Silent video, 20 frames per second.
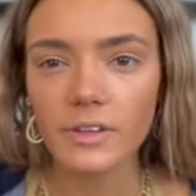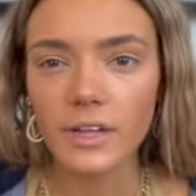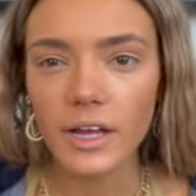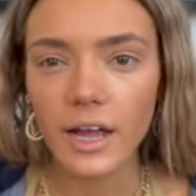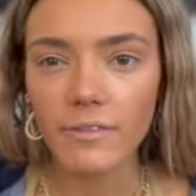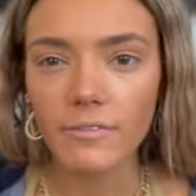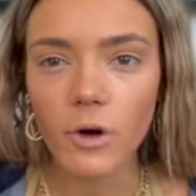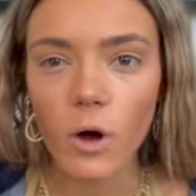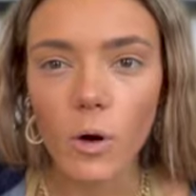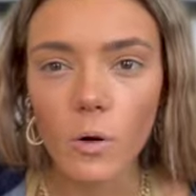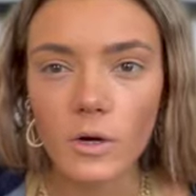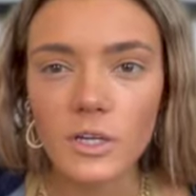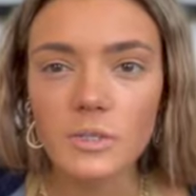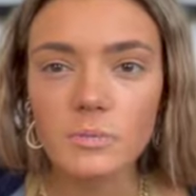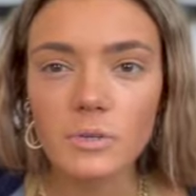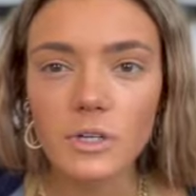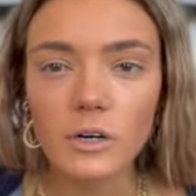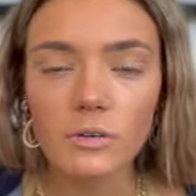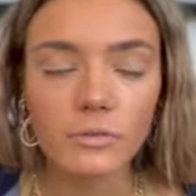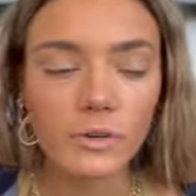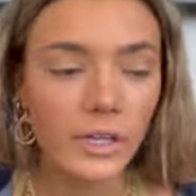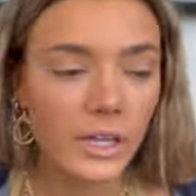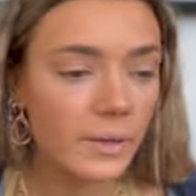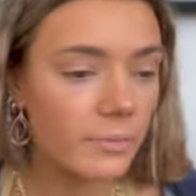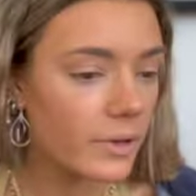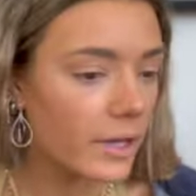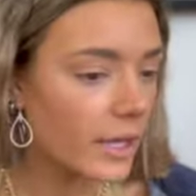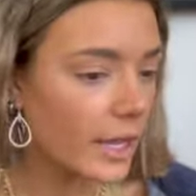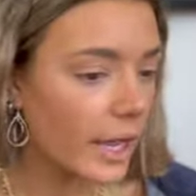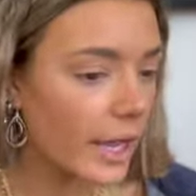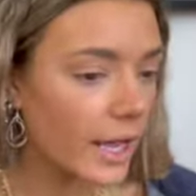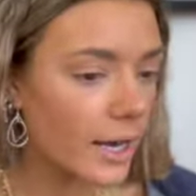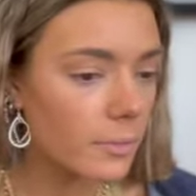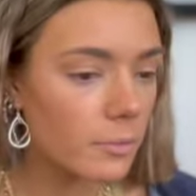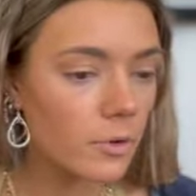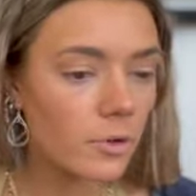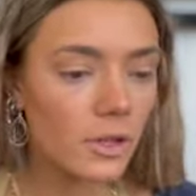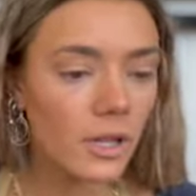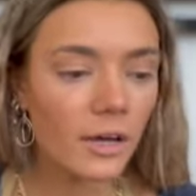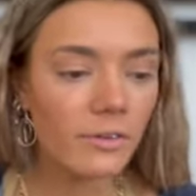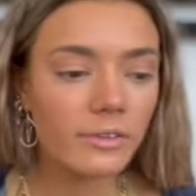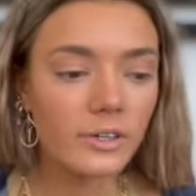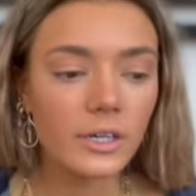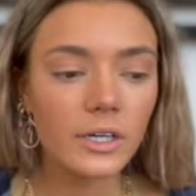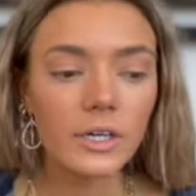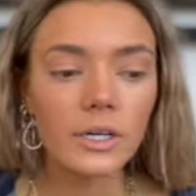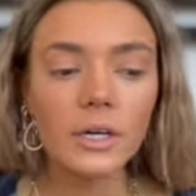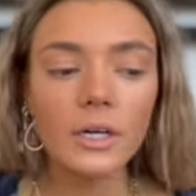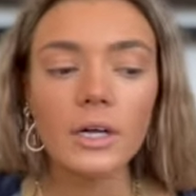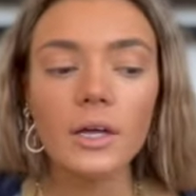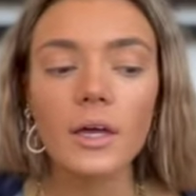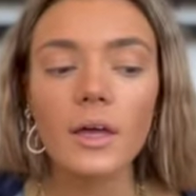Like I've always been a really big animal lover